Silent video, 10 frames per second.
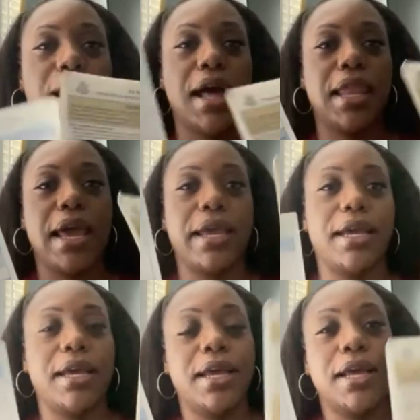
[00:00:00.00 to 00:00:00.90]
I like
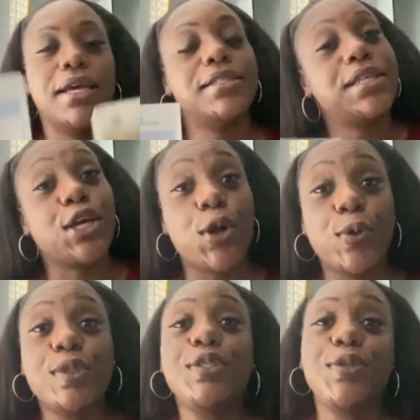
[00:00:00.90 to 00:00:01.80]
to
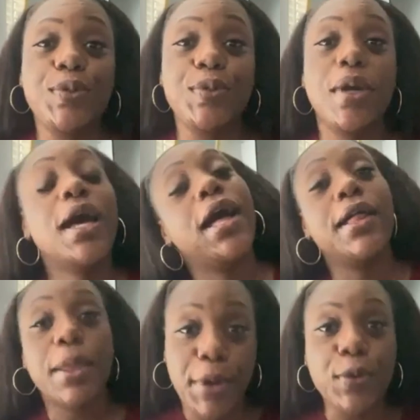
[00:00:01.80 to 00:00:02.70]
go to
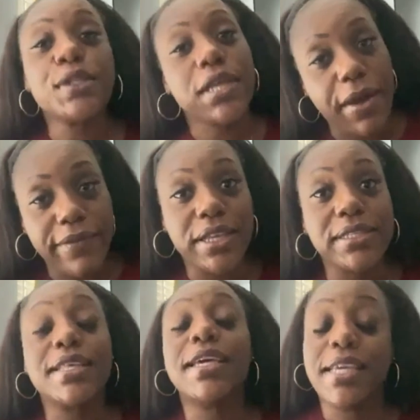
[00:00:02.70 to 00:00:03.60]
the post
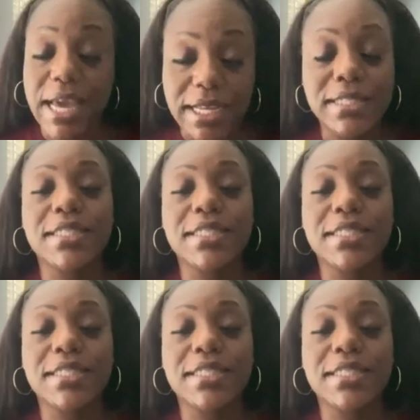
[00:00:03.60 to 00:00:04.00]
office. Yes,